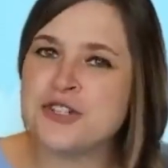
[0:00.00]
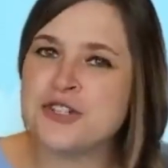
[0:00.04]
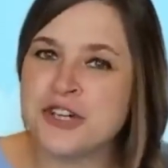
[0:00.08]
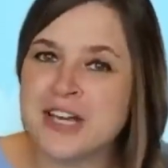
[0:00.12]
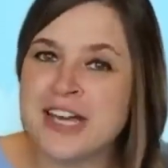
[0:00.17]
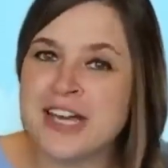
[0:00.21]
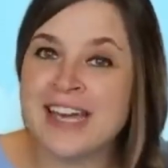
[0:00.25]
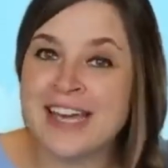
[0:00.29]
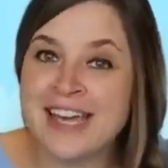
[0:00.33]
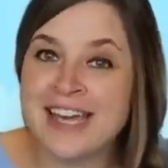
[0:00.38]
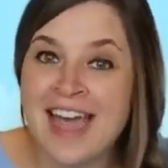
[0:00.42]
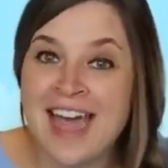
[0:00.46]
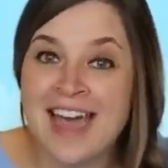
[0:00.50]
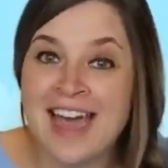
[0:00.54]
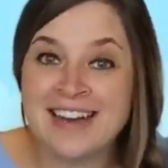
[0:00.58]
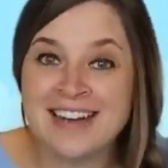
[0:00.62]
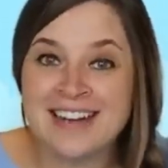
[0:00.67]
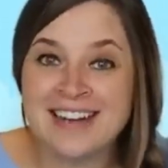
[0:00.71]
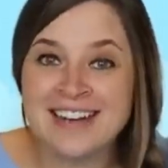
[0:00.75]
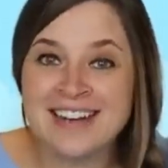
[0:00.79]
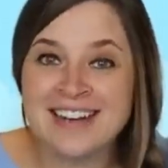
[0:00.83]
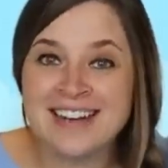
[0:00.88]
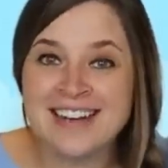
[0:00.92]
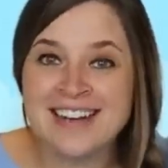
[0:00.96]
the tree again?
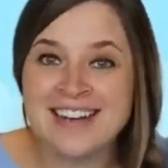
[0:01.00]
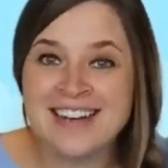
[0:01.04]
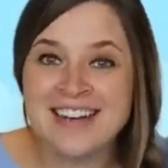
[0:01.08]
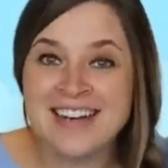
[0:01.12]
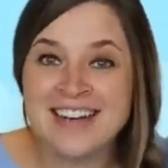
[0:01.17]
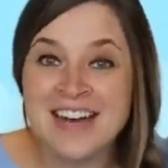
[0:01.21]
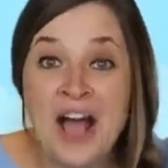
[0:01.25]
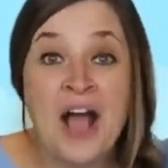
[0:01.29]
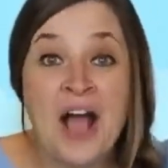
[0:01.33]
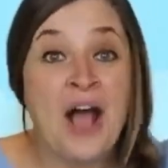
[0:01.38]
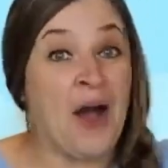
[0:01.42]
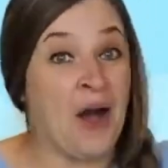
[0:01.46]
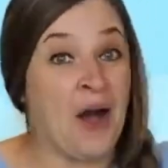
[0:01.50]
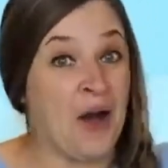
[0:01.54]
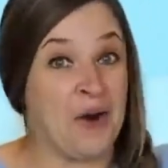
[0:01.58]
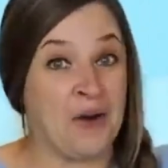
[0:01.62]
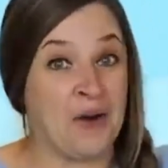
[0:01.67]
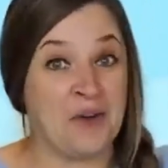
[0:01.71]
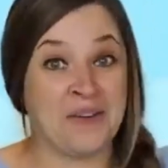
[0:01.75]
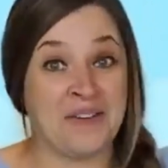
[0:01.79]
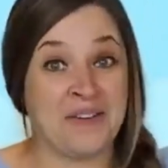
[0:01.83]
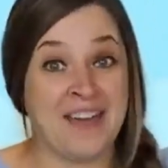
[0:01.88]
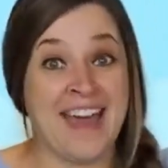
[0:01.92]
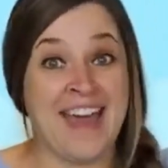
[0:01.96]

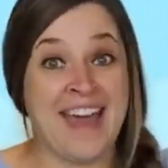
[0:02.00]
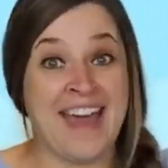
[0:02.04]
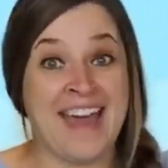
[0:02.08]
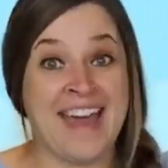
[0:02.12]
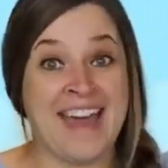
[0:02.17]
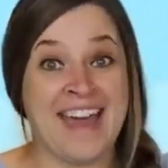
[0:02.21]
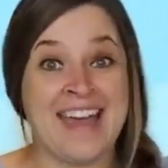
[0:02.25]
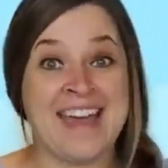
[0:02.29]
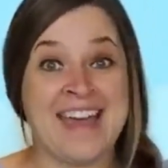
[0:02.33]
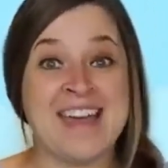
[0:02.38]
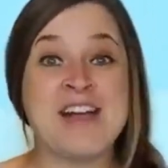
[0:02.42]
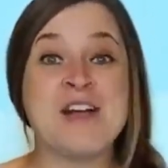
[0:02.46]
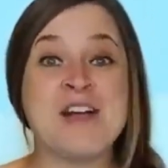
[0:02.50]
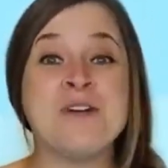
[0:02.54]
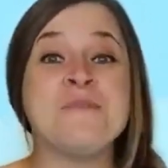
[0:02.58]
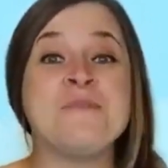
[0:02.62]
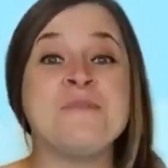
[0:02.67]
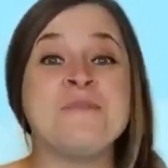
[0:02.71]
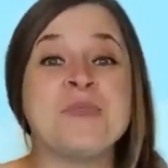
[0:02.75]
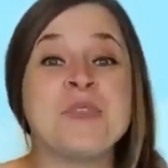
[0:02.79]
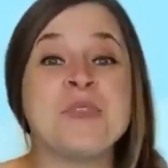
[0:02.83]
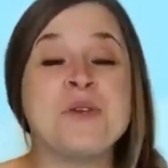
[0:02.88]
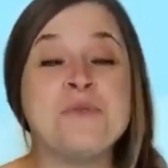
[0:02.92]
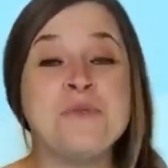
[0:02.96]
Okay.
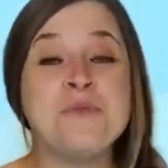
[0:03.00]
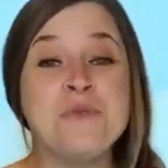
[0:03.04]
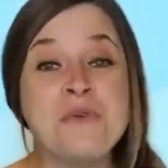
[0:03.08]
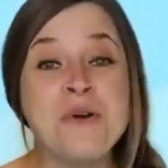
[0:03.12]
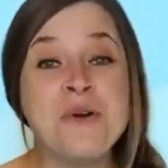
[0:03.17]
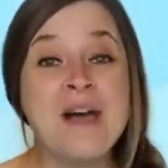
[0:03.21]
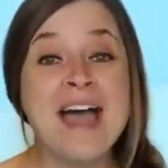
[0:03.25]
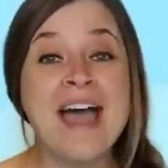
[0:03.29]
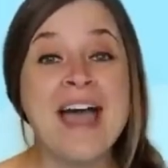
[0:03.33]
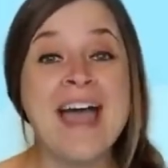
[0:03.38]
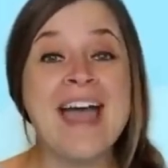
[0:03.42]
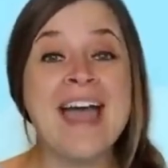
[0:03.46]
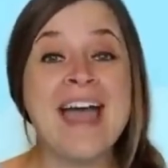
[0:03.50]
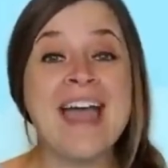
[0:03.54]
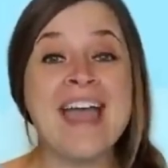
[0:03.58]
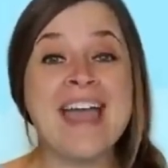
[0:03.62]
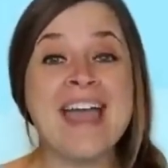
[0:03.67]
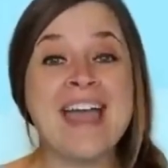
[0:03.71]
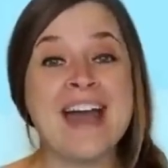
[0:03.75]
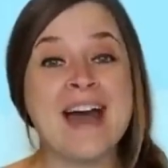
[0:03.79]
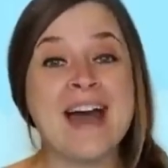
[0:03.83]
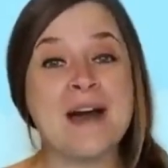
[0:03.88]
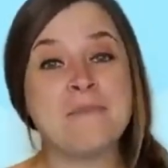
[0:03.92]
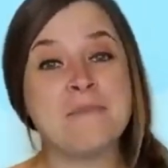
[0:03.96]

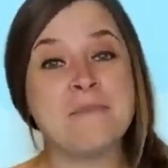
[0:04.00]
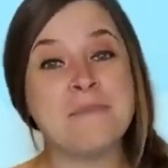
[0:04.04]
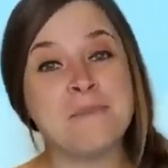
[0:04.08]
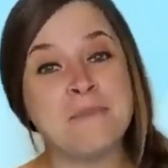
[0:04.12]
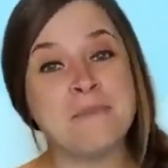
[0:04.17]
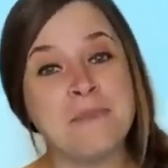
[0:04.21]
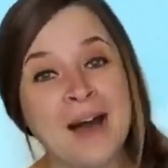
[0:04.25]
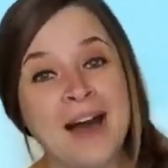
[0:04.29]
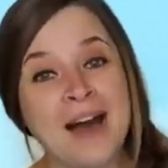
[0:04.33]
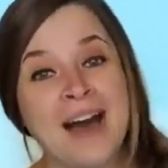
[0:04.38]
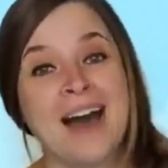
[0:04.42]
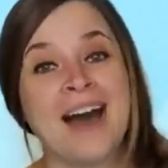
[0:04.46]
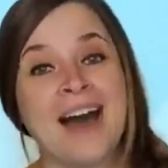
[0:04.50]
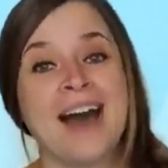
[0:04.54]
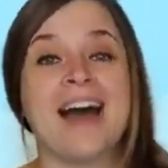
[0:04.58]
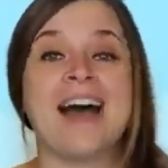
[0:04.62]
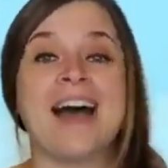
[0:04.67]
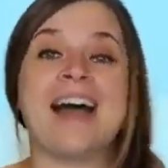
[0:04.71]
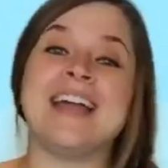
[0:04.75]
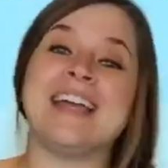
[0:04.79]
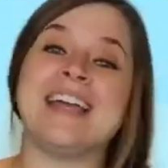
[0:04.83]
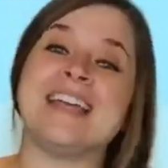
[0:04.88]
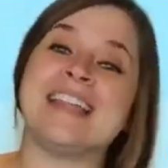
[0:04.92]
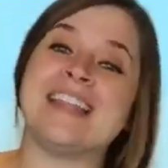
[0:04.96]
Way up high